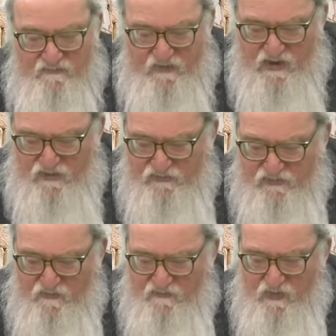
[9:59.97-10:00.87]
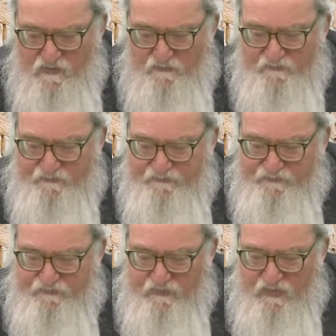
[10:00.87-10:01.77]
vayashuvu
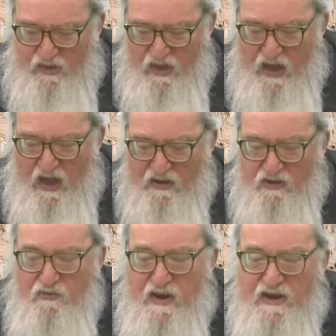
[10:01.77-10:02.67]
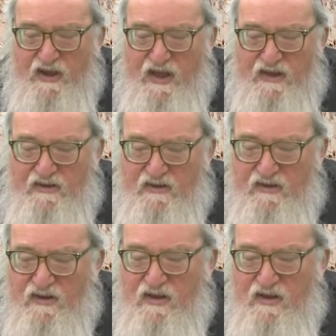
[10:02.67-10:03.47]
acharei chen,